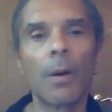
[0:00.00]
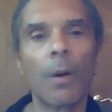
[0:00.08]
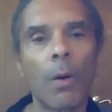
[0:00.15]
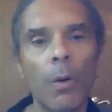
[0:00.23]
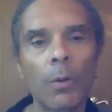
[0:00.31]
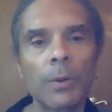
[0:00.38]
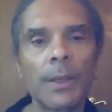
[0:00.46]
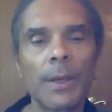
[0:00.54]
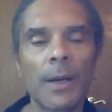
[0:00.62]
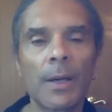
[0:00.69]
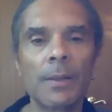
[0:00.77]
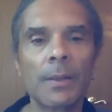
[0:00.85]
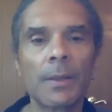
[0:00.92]
Holding
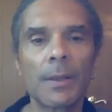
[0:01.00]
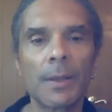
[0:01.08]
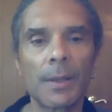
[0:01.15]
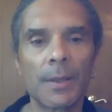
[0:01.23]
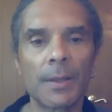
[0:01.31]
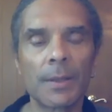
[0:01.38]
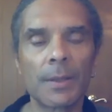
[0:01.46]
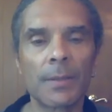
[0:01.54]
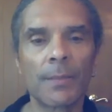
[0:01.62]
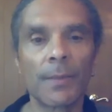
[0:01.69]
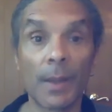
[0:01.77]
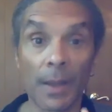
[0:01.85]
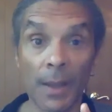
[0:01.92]
on to this
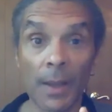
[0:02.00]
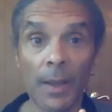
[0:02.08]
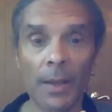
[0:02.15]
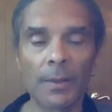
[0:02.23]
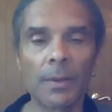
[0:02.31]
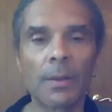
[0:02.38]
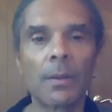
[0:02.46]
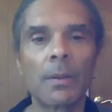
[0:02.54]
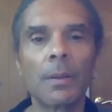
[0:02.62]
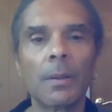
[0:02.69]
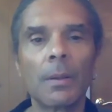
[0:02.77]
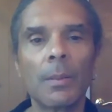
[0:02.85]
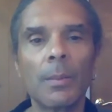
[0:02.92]
and
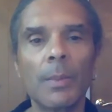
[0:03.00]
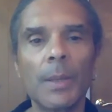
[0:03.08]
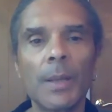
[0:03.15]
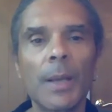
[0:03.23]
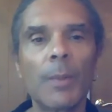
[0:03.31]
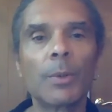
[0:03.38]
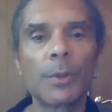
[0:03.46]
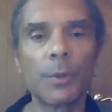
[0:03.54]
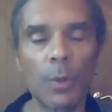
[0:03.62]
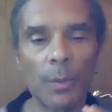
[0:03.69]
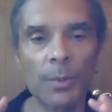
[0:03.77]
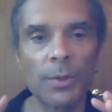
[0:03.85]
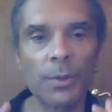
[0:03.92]
being able to
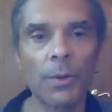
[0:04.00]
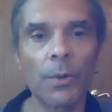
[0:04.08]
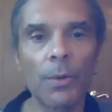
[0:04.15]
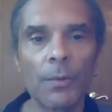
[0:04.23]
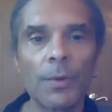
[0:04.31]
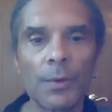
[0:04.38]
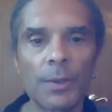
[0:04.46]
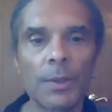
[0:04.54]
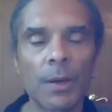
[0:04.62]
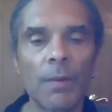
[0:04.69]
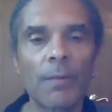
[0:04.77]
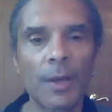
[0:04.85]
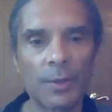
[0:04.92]
observe
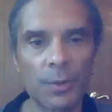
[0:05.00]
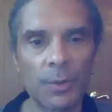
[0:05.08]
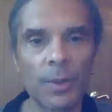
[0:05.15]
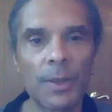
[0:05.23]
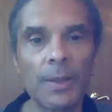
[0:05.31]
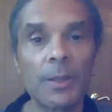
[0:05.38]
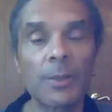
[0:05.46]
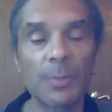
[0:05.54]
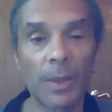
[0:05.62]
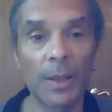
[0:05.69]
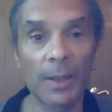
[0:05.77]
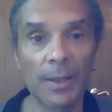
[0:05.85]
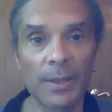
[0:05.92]
yourself as you're in this
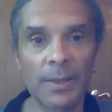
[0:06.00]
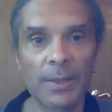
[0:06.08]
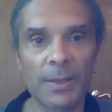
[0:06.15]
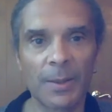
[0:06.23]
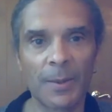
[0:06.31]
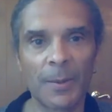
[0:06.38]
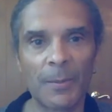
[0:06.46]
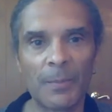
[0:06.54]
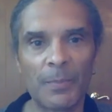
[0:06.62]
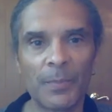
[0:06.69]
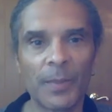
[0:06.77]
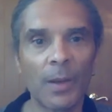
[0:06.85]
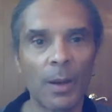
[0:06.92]
place.
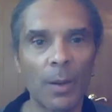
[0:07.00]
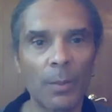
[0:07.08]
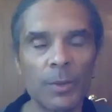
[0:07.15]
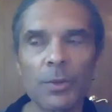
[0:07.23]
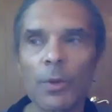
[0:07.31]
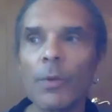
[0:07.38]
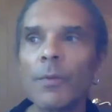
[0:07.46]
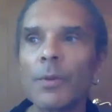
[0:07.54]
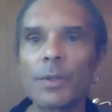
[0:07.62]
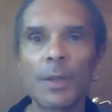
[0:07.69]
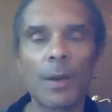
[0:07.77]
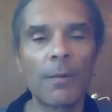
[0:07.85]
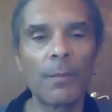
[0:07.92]
Observe
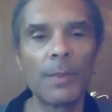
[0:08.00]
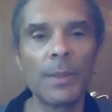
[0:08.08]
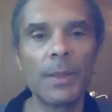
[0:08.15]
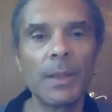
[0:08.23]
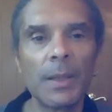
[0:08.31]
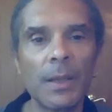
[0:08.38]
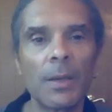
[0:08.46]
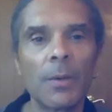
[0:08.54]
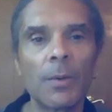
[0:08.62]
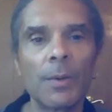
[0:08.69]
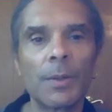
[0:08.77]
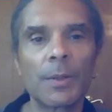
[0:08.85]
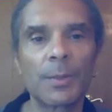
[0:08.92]
yourself being here
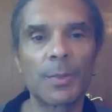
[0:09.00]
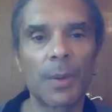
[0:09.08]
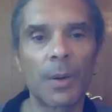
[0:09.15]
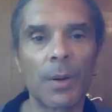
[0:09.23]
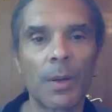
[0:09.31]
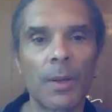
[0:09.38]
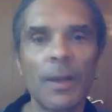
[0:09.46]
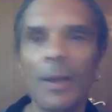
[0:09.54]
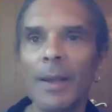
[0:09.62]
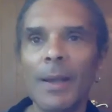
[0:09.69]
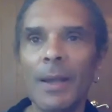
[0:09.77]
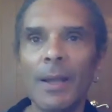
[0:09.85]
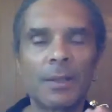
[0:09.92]
in this spark.
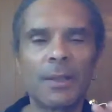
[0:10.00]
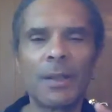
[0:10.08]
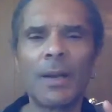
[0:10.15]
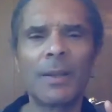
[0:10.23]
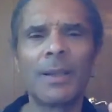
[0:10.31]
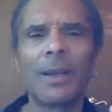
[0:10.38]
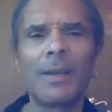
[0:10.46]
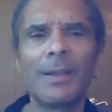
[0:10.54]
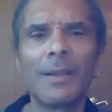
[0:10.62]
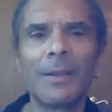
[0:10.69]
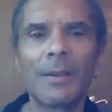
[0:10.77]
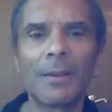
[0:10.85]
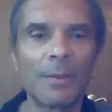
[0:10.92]
It's not the idea,